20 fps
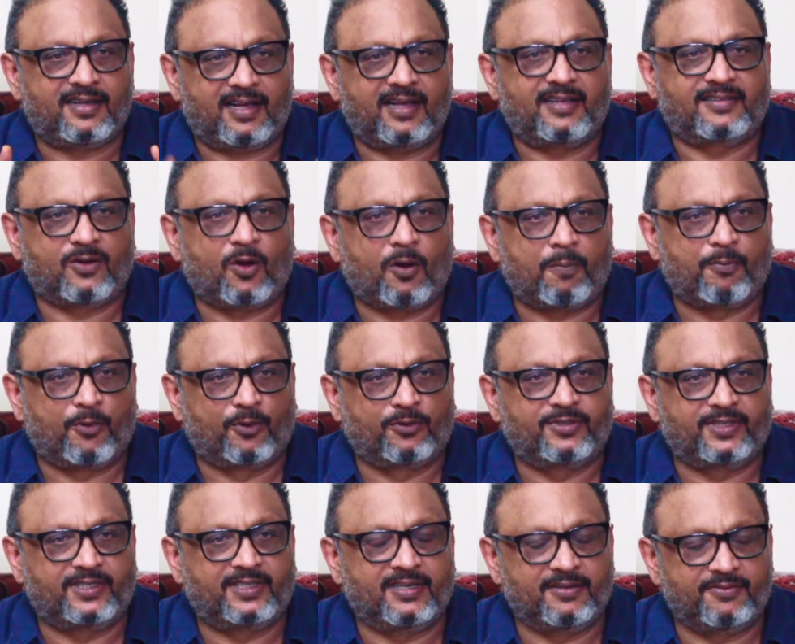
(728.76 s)
as an
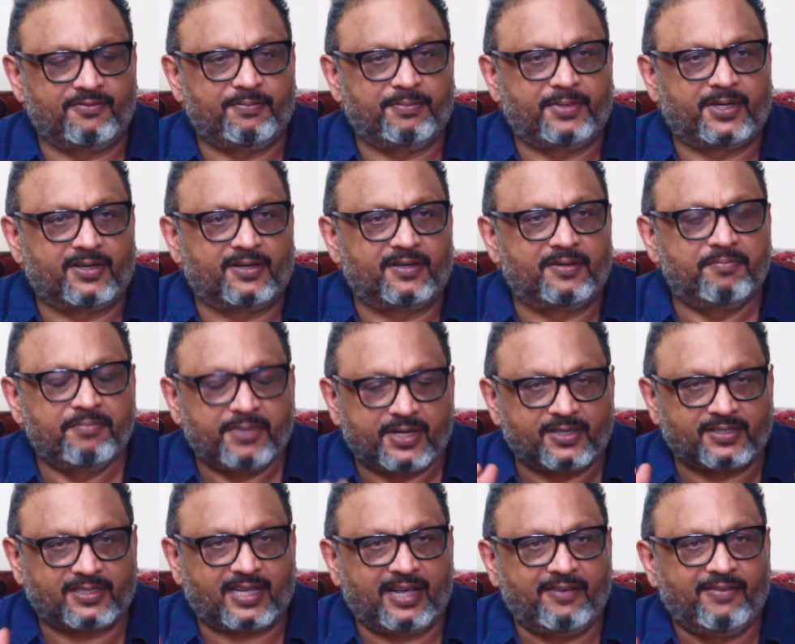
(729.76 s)
opposition,
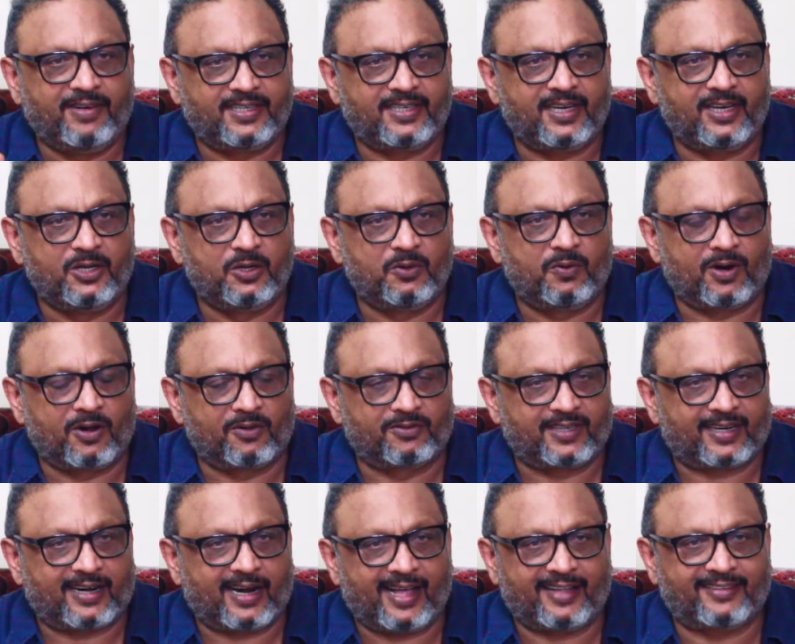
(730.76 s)
because I will tell you one of
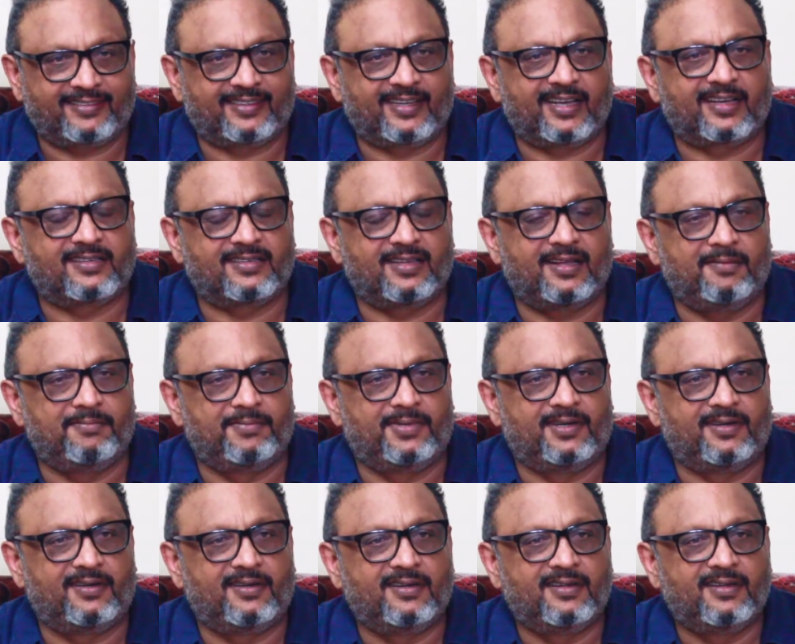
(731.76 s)
the classic
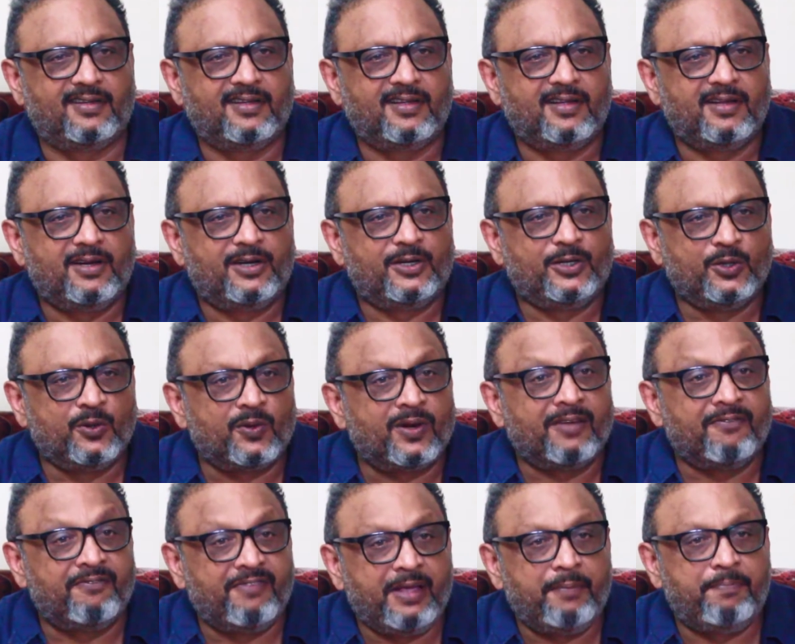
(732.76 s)
examples.
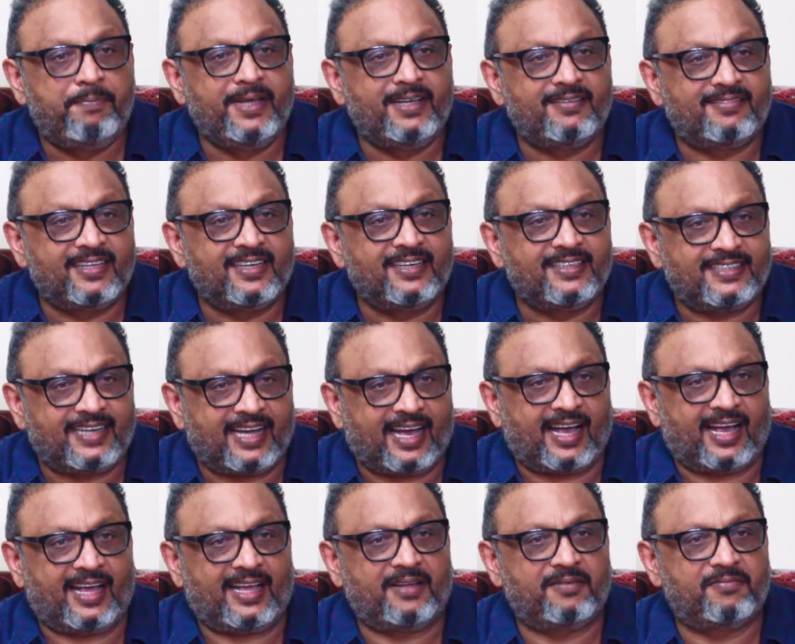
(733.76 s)
During VP Singh
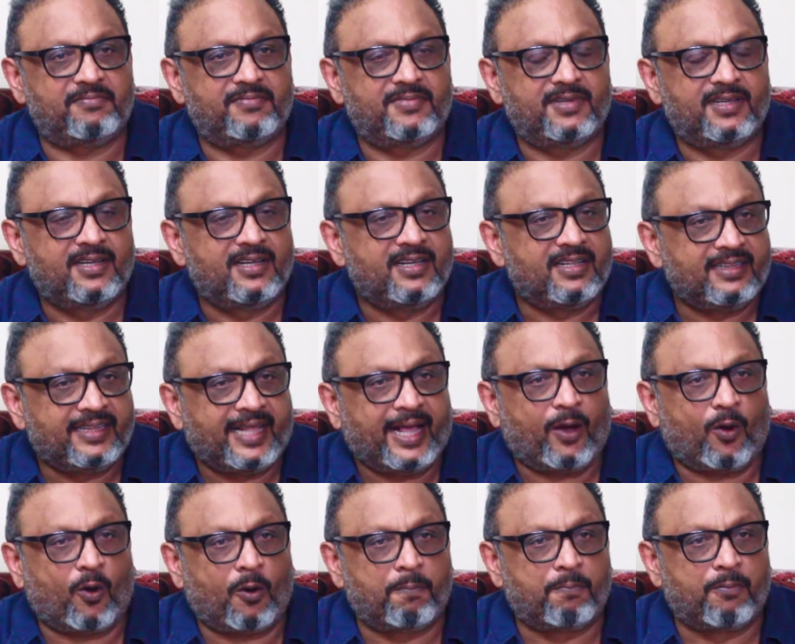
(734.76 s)
time, they
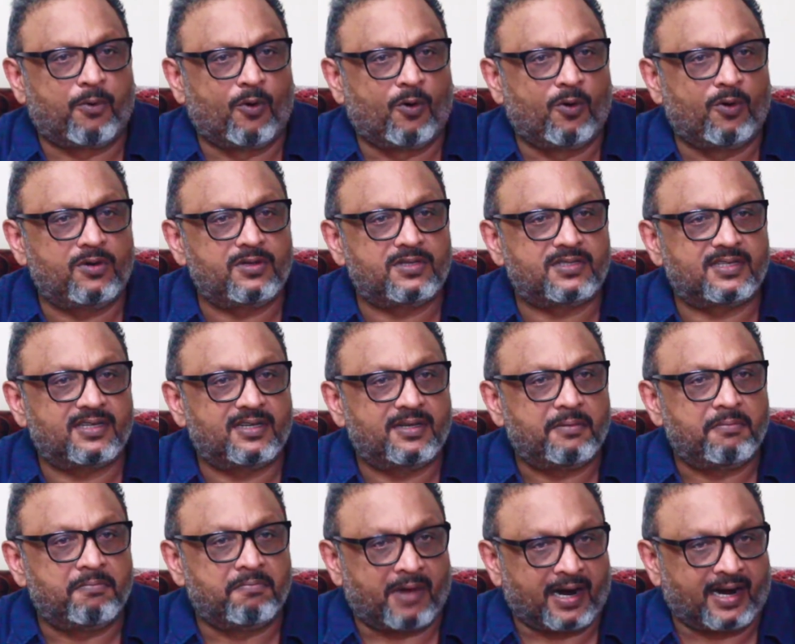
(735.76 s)
opposed
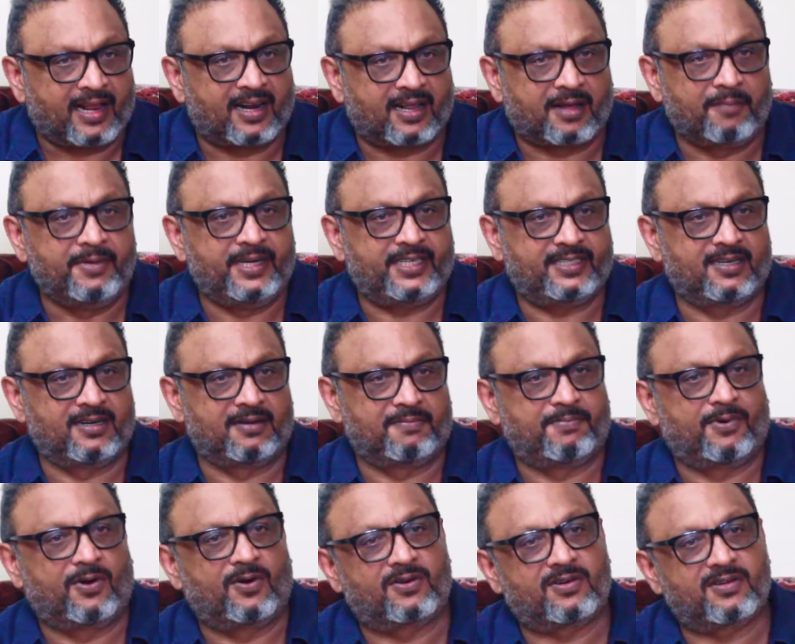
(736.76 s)
Mandal Commission
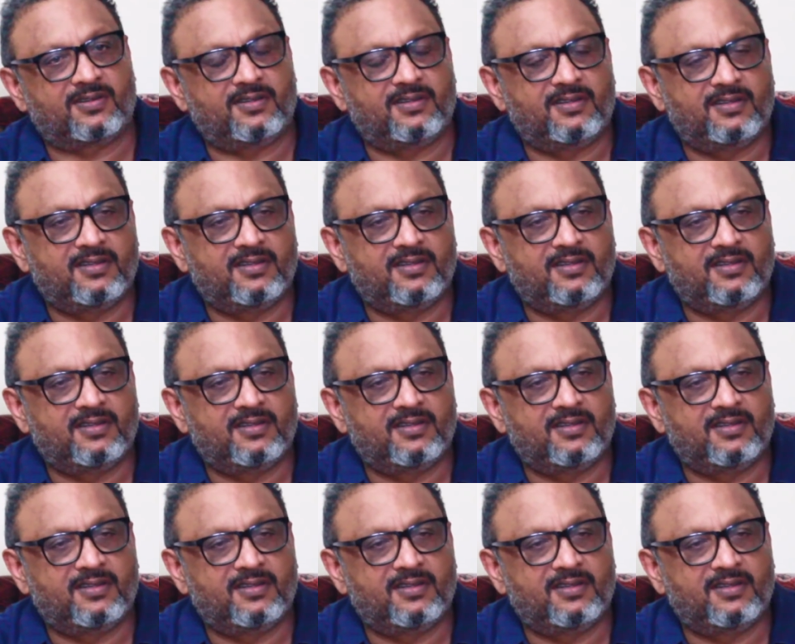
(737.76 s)
report.